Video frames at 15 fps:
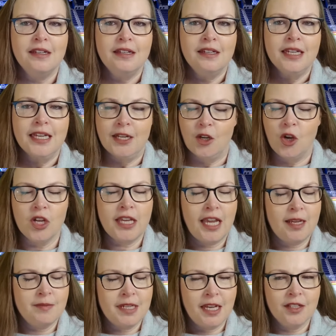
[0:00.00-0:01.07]
It all
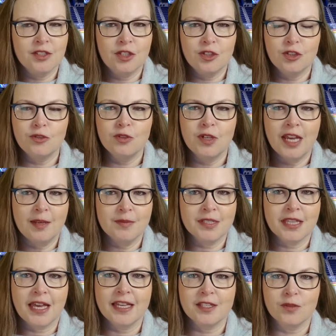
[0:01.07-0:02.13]
came down to two
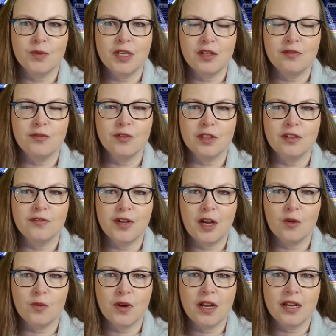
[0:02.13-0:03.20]
games last week for the
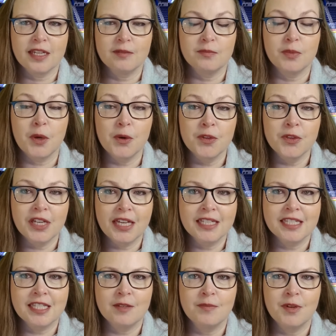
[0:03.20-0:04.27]
Laval Rocket, both
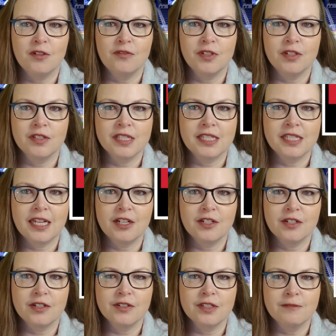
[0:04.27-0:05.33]
against the Belleville
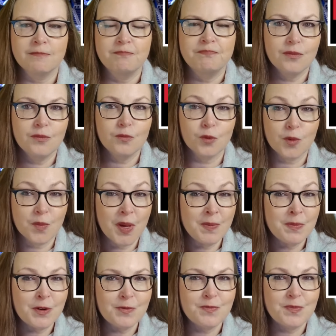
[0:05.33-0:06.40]
Senators.
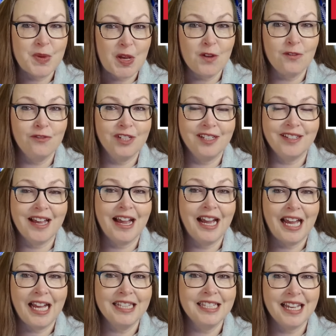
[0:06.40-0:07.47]
Remember, Belleville
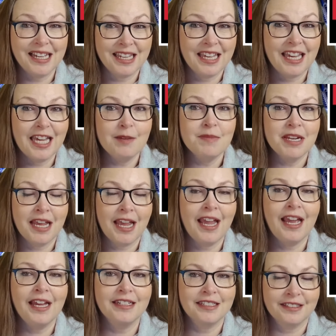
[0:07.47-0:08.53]
had a game in
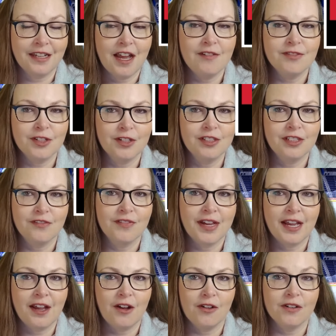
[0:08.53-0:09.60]
hand left on
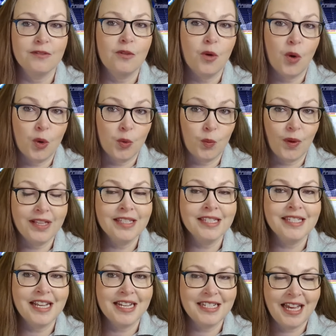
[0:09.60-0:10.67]
Laval on
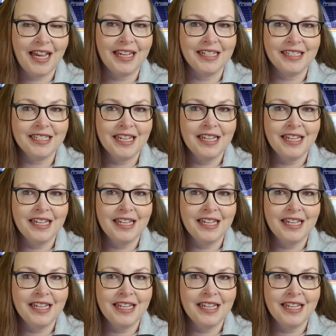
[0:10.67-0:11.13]
Wednesday night,